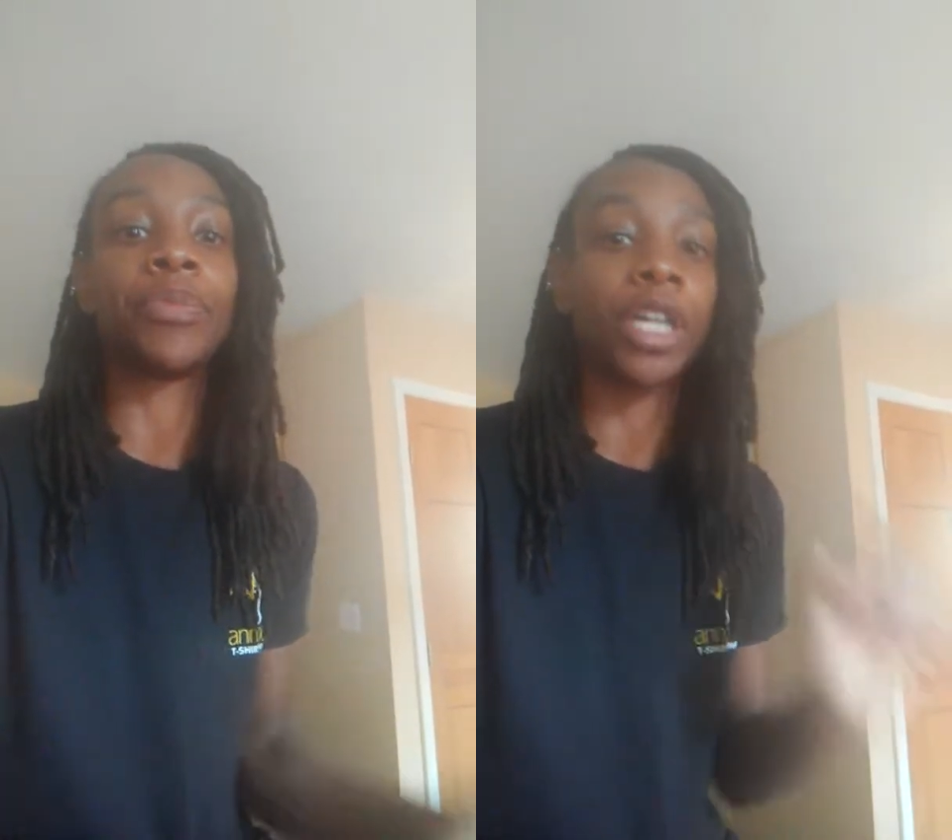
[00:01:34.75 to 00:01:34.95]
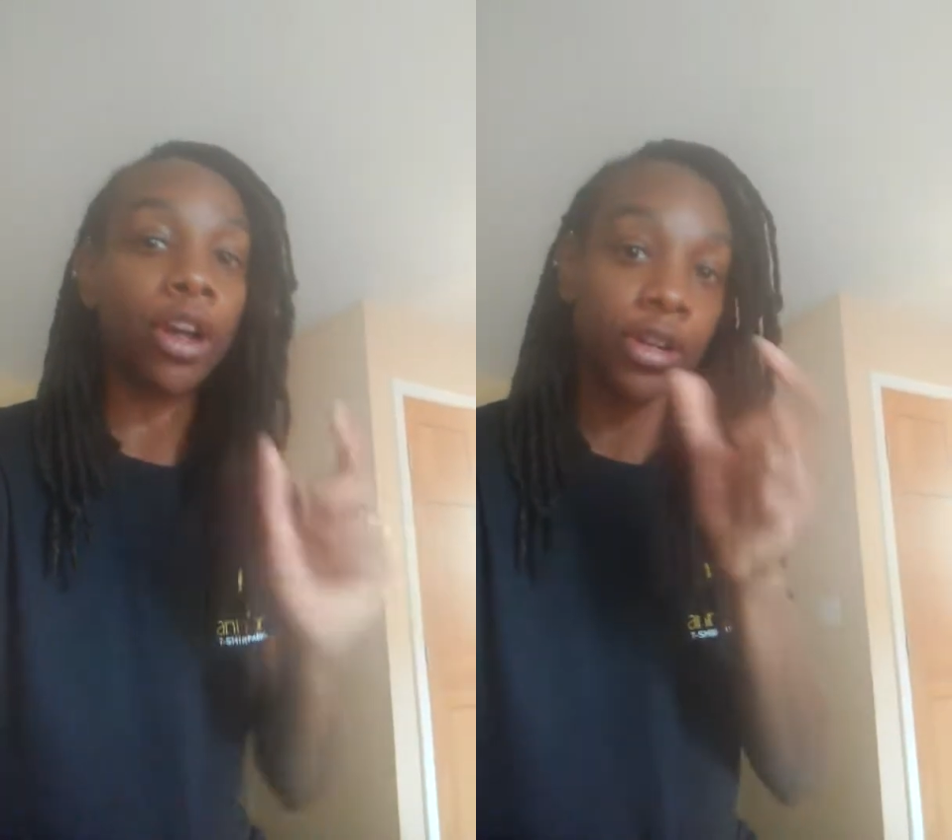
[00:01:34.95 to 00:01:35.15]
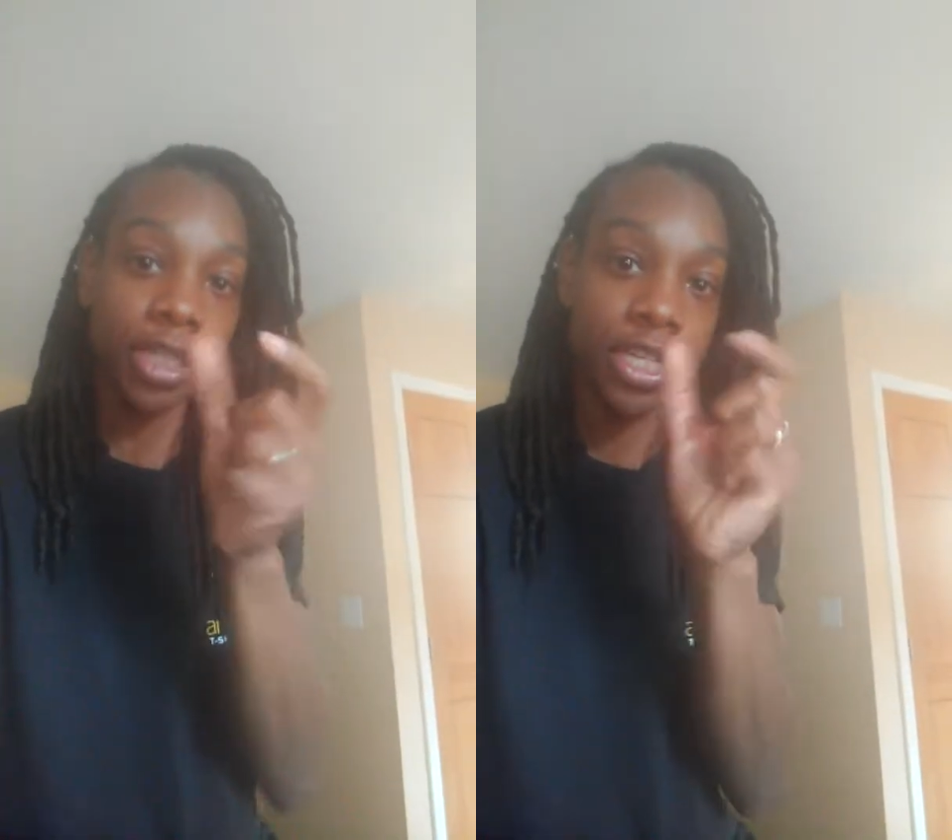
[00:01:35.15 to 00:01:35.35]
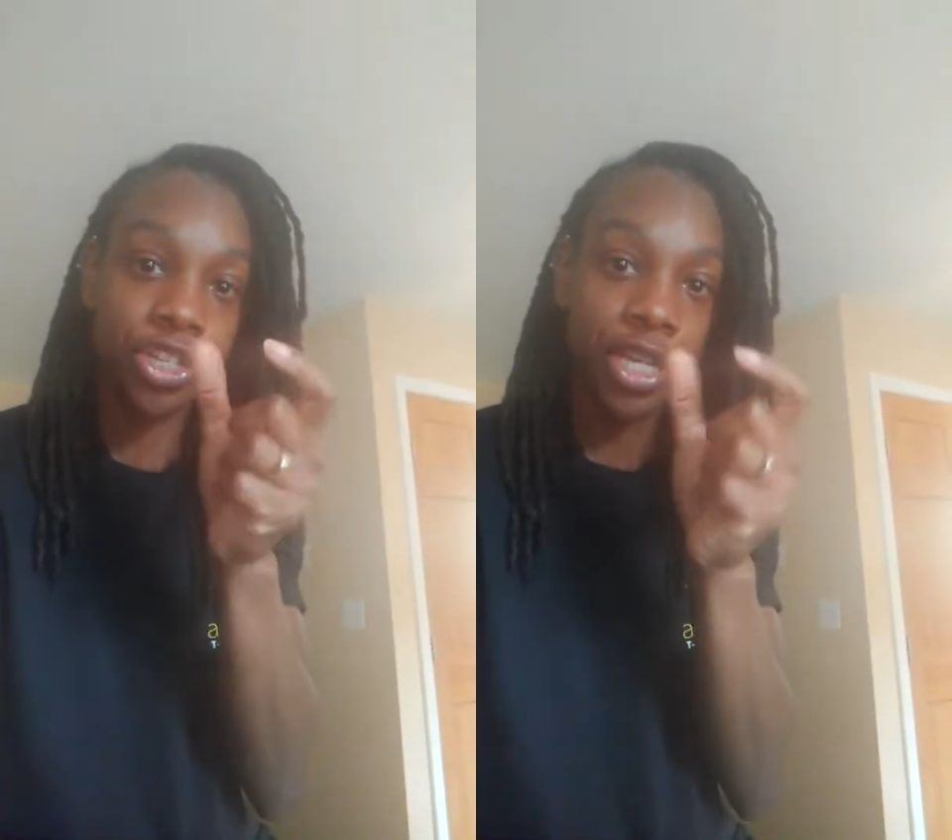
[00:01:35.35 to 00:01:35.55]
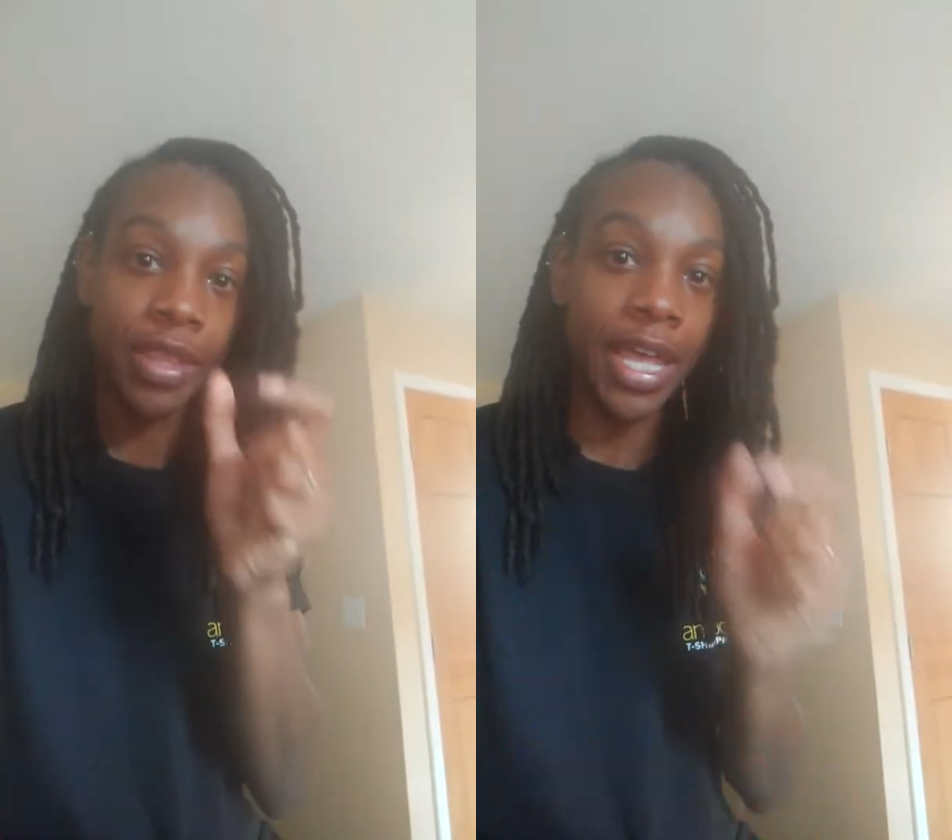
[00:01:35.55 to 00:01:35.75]
the
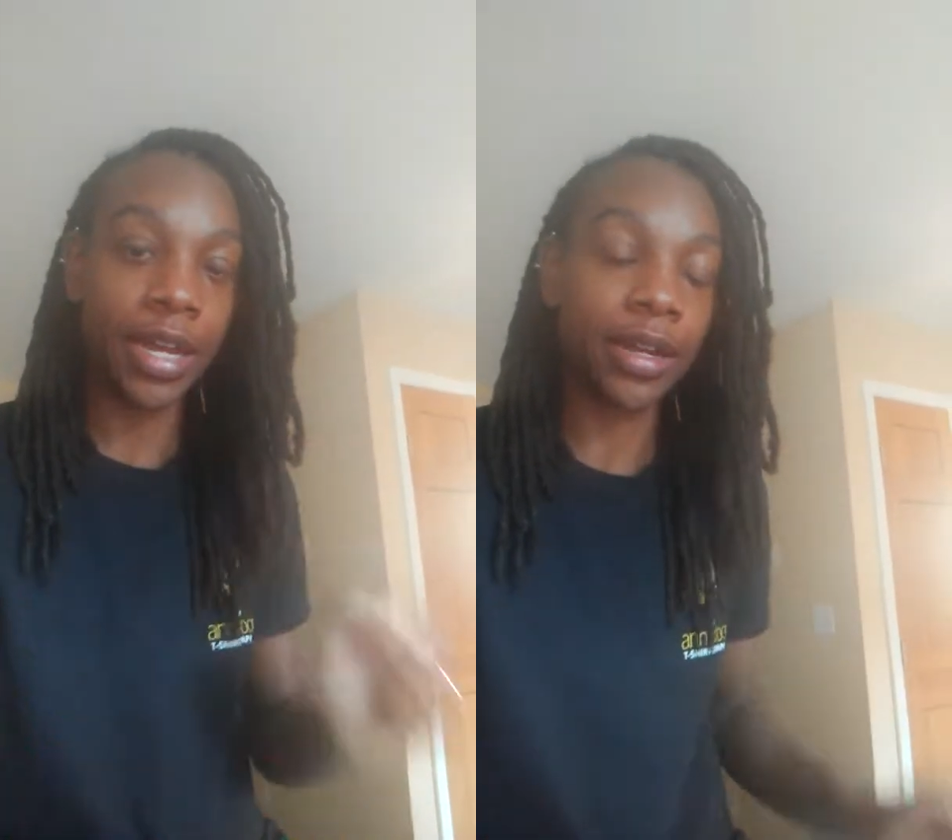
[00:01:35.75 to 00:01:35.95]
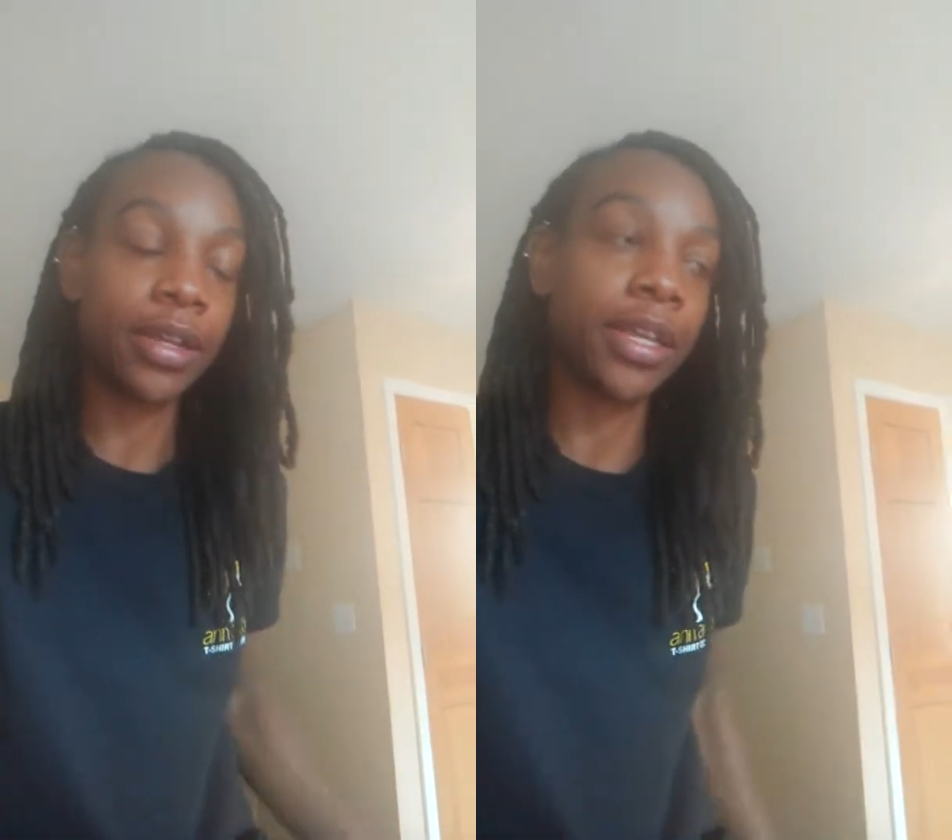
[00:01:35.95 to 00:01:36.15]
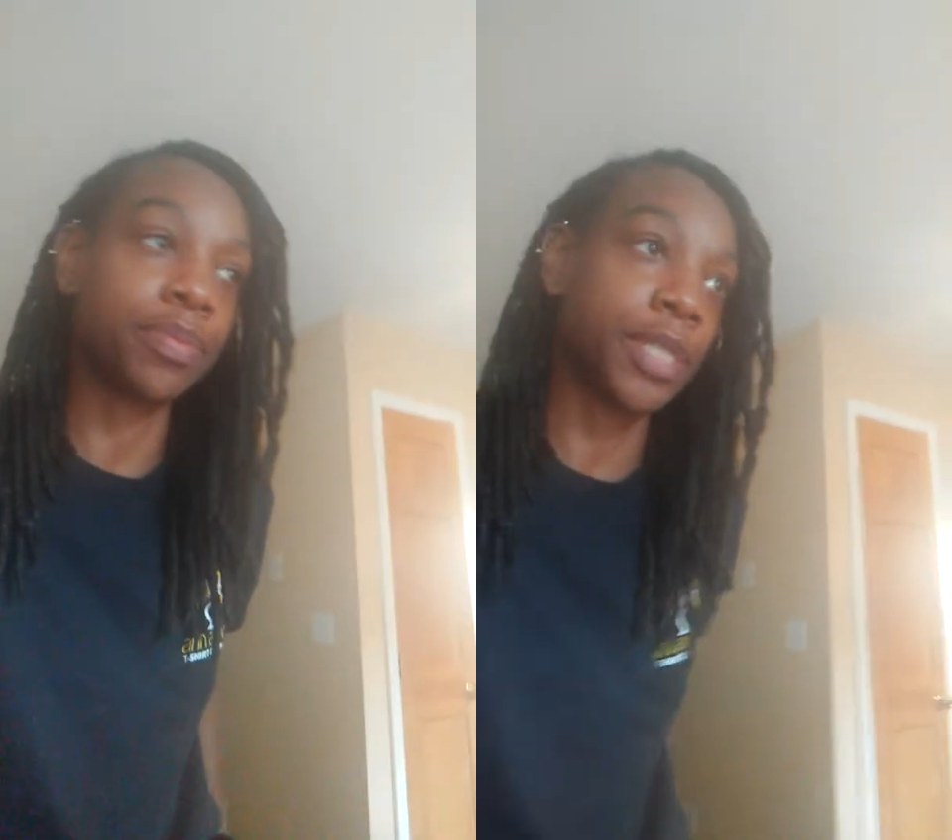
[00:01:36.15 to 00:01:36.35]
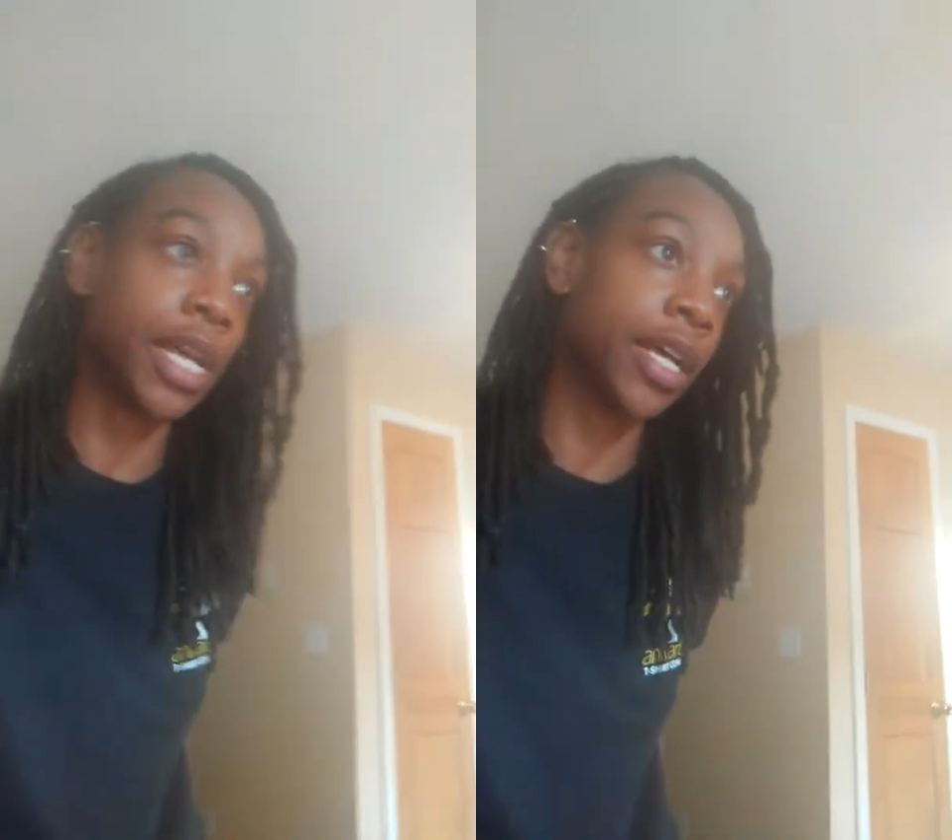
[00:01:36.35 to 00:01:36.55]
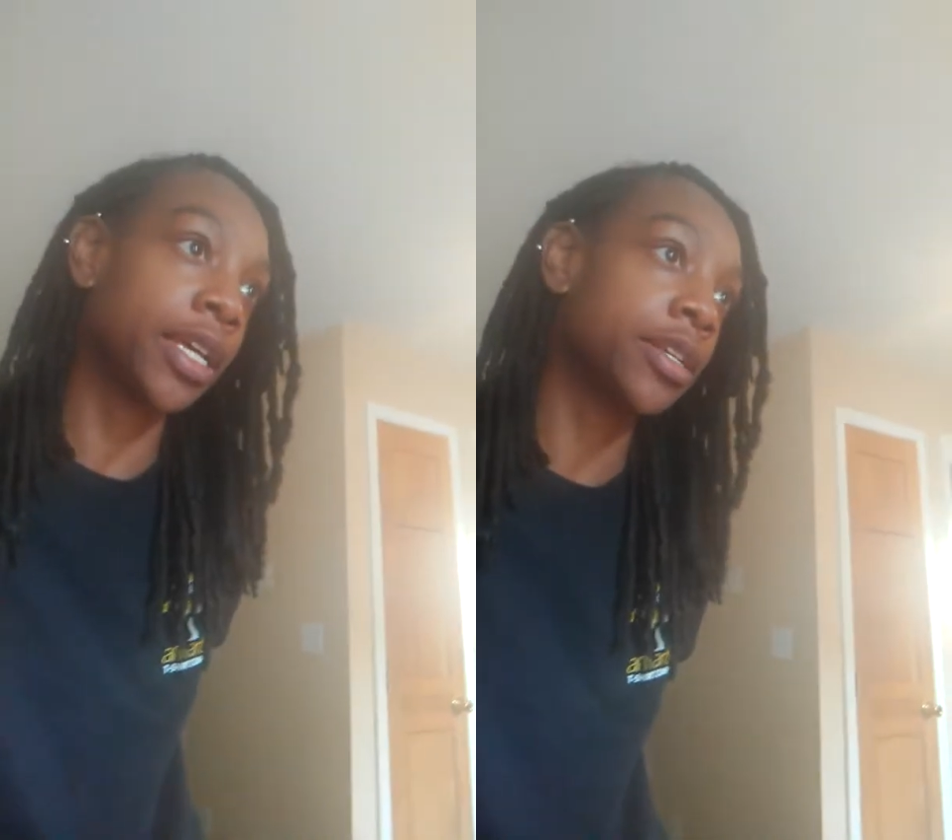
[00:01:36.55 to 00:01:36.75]
cartilage in that hip
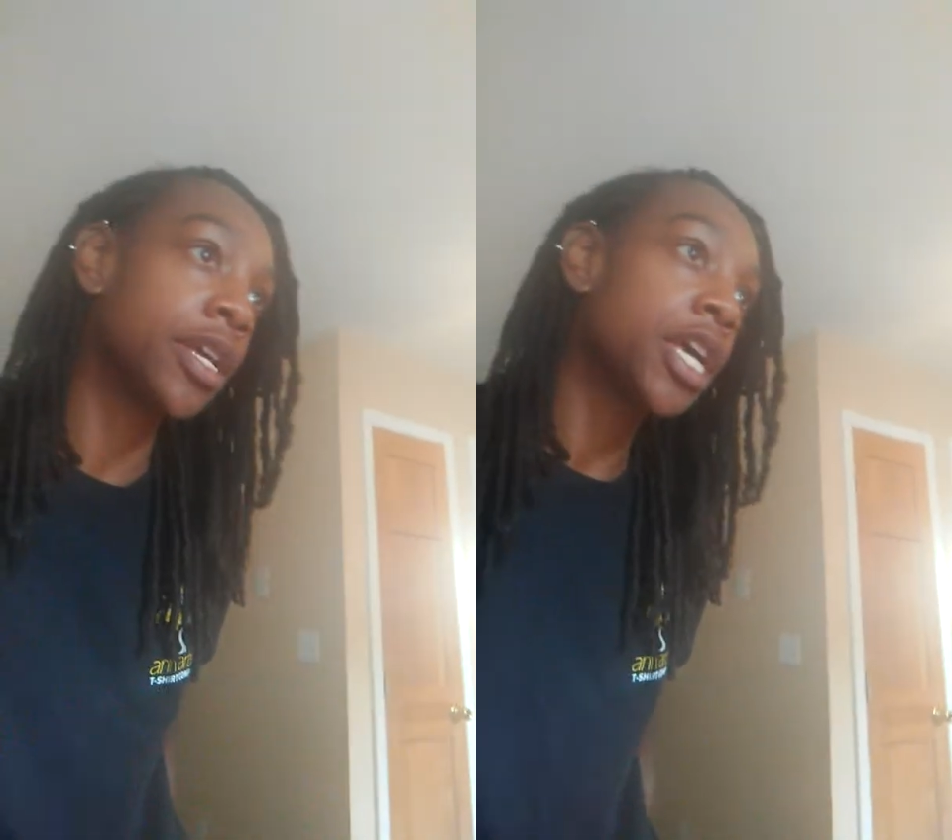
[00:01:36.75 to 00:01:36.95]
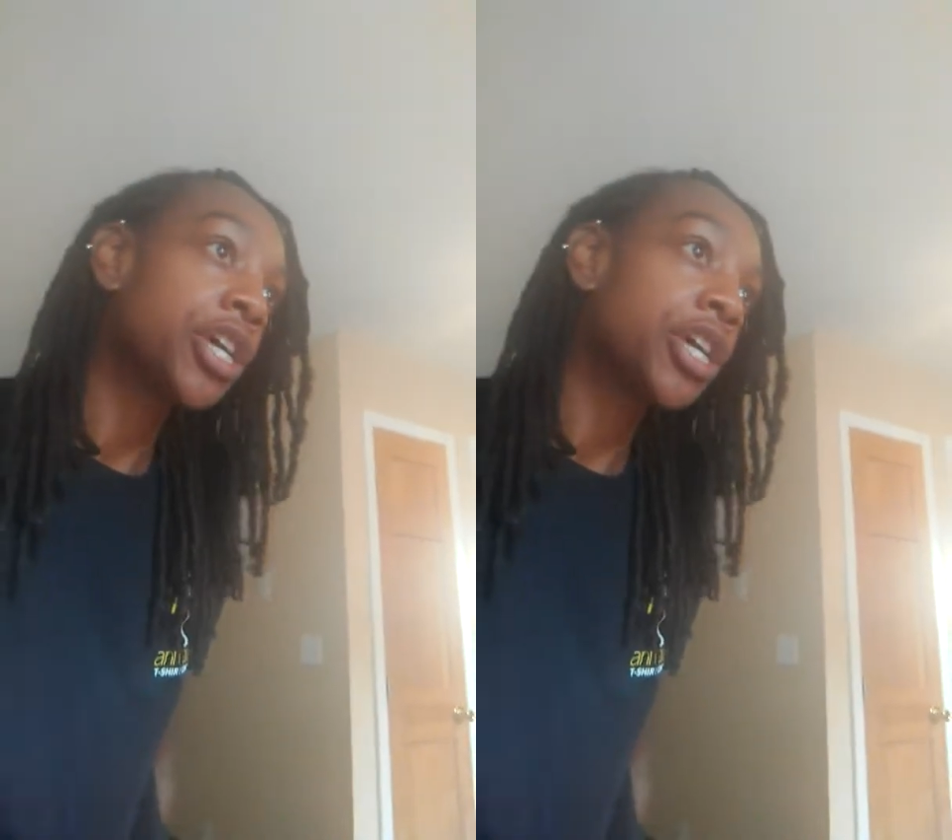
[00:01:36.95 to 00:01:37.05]
socket.